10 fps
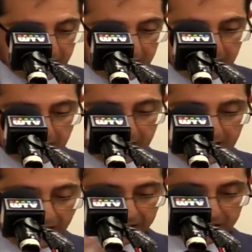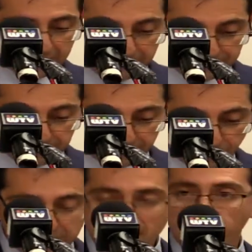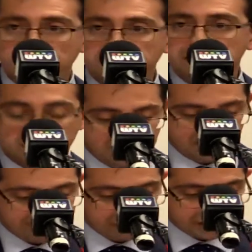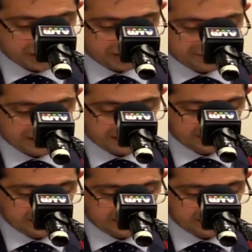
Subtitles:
handed a leaflet to a young woman approaching the facility.